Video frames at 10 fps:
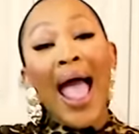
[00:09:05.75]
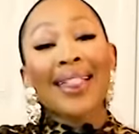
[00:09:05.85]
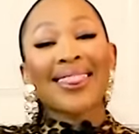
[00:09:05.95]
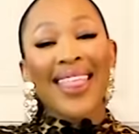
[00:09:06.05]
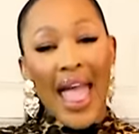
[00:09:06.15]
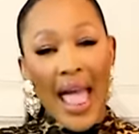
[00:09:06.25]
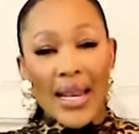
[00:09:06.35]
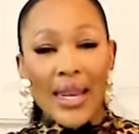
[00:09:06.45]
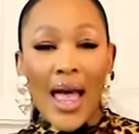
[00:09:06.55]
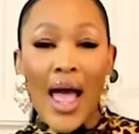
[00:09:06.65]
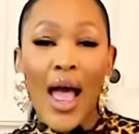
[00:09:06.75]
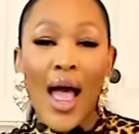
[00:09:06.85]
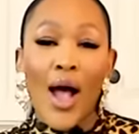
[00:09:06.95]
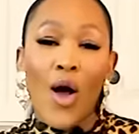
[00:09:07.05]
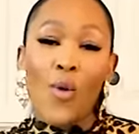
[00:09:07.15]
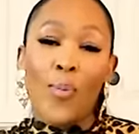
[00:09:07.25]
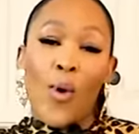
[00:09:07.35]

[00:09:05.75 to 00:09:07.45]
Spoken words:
And then, oh